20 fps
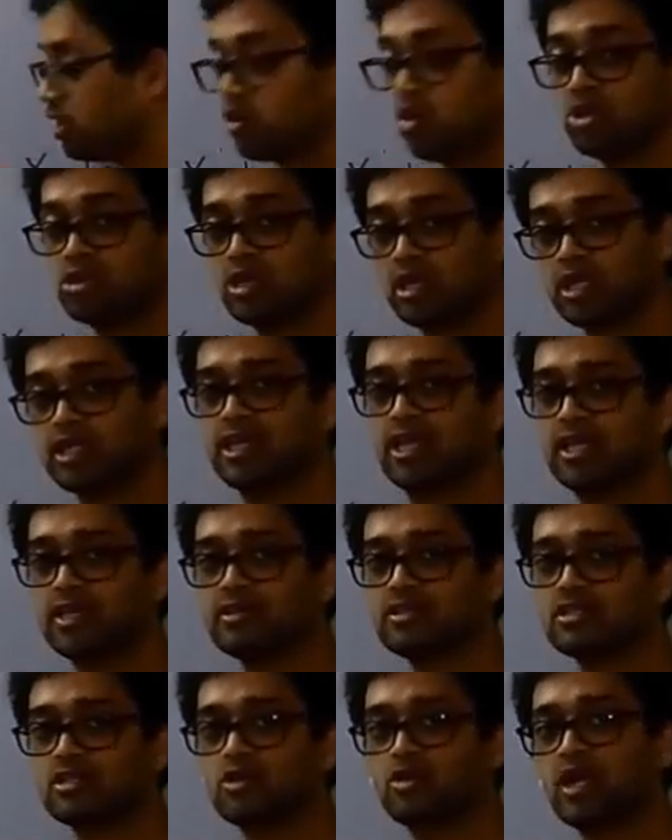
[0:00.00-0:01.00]
we know three
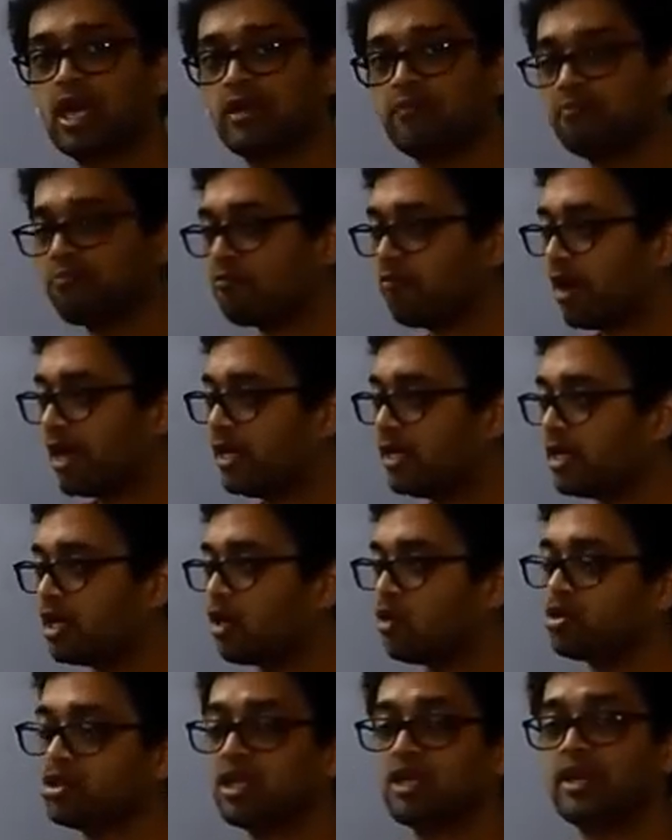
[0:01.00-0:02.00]
things, you can
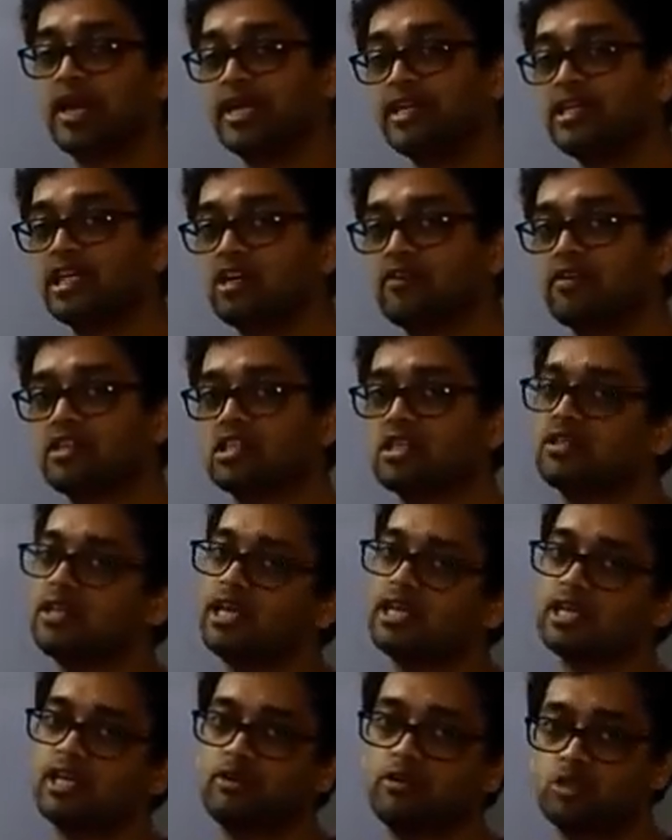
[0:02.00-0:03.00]
find out the right equation
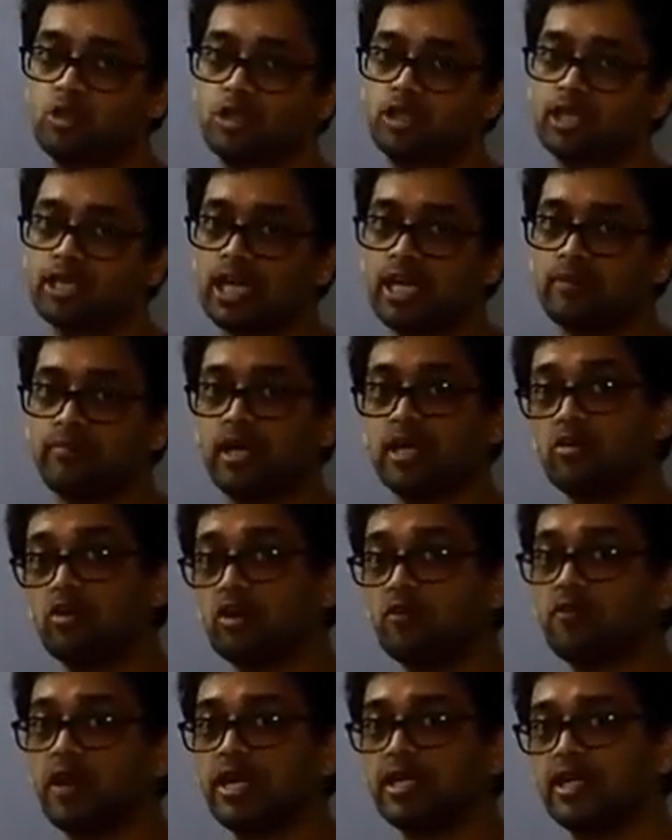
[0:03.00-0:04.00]
that gives you the time, and
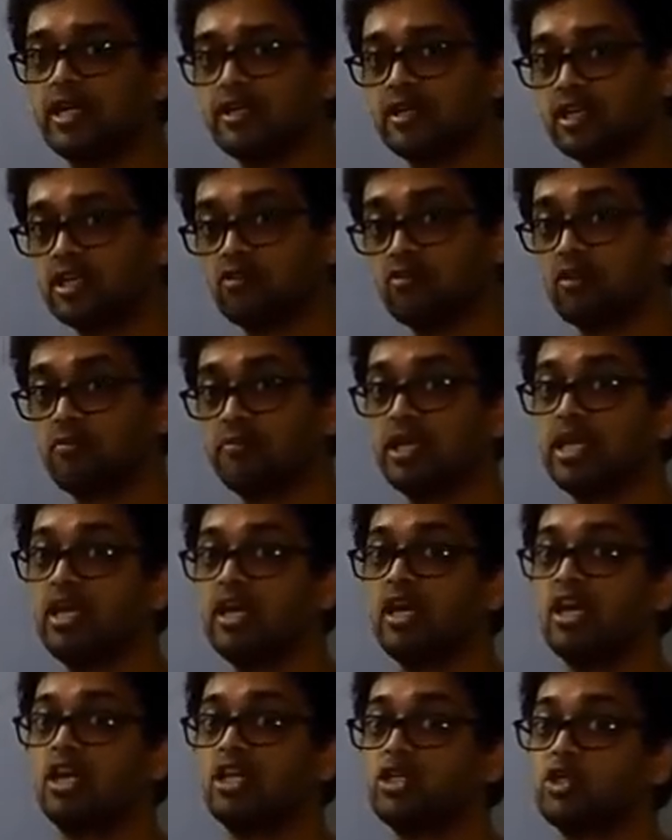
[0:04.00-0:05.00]
you will find that it will
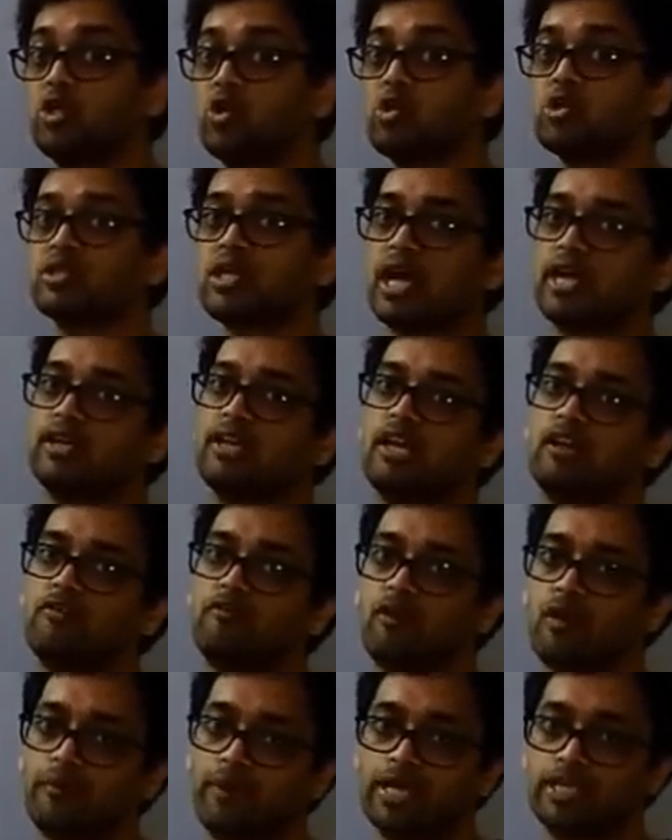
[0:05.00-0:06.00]
be u sine
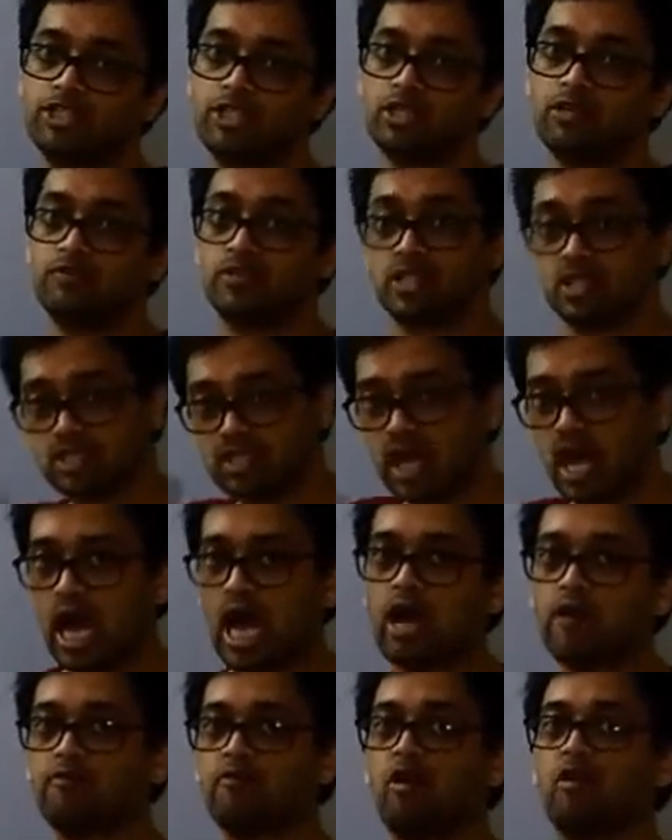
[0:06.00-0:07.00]
alpha by g, which is
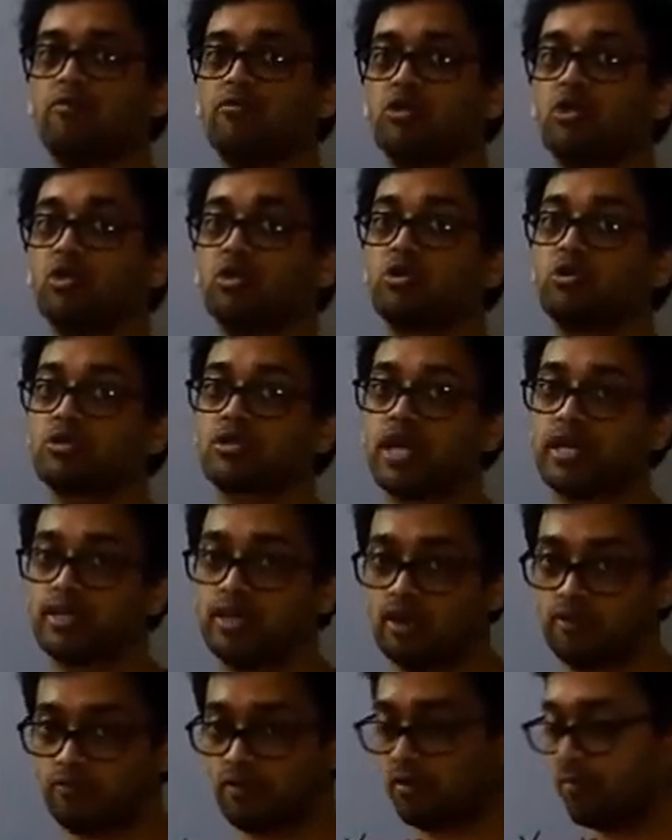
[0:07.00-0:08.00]
half of 2u
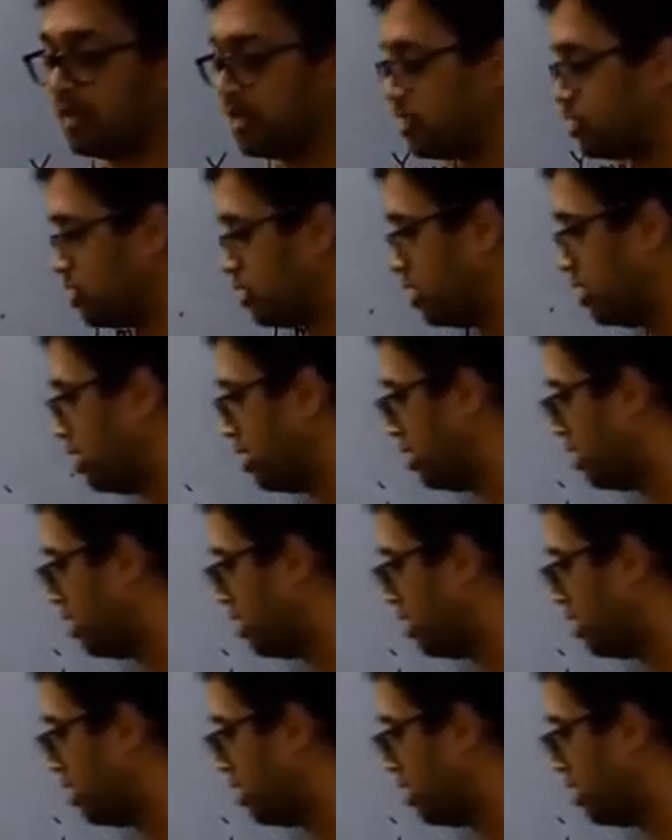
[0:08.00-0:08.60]
sine alpha by g.